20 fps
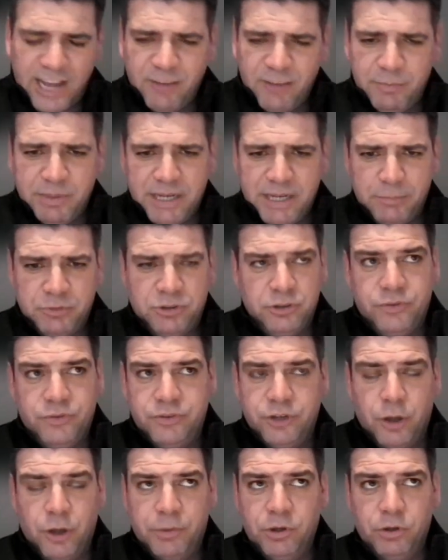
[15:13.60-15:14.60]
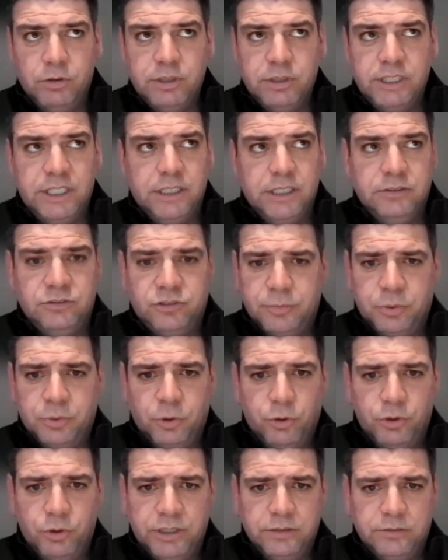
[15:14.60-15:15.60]
they've been absolutely phenomenal in
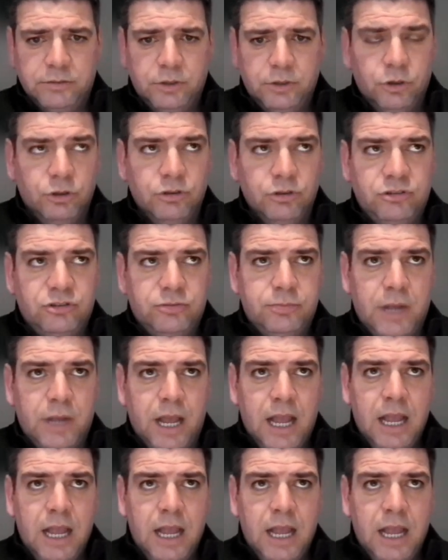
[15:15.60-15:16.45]
supporting us.